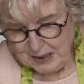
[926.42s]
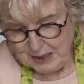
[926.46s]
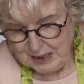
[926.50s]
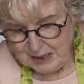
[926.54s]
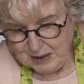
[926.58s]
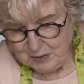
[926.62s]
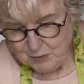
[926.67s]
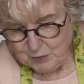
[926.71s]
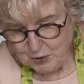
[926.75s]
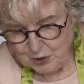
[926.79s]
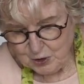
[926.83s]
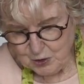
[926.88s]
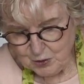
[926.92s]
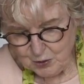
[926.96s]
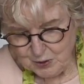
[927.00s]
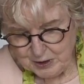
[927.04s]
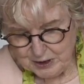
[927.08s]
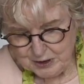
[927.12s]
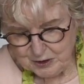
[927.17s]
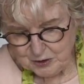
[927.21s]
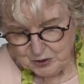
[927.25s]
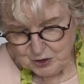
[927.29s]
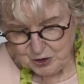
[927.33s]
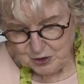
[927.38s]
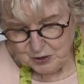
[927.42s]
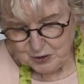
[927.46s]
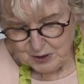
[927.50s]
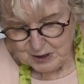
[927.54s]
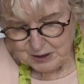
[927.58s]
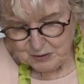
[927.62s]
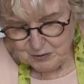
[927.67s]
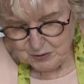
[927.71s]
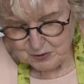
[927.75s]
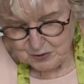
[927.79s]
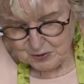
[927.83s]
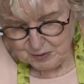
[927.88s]
And we're going to turn
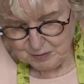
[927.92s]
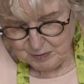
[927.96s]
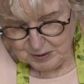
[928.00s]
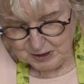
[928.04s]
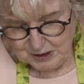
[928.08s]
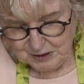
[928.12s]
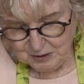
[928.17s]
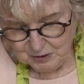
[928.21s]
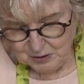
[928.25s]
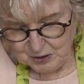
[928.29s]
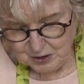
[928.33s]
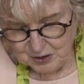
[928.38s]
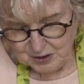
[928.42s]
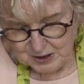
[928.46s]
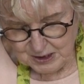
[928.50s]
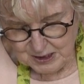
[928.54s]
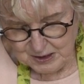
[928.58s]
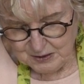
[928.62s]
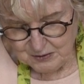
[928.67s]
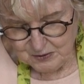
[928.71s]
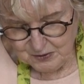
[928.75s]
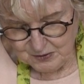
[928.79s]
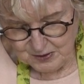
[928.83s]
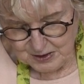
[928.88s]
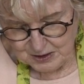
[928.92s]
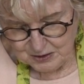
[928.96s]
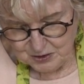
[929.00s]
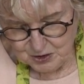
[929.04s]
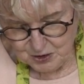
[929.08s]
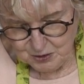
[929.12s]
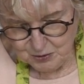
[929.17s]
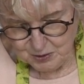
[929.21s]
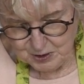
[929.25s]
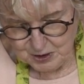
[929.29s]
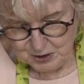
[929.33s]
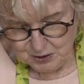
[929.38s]
out some little cookies
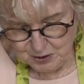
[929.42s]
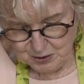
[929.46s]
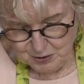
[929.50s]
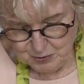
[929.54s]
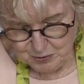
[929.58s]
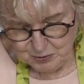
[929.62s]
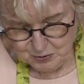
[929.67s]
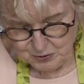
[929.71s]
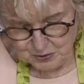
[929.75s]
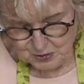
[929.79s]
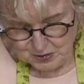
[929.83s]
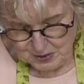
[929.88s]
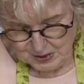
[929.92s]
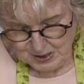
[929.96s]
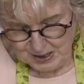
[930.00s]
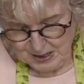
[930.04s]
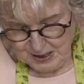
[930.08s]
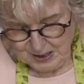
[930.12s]
that you can use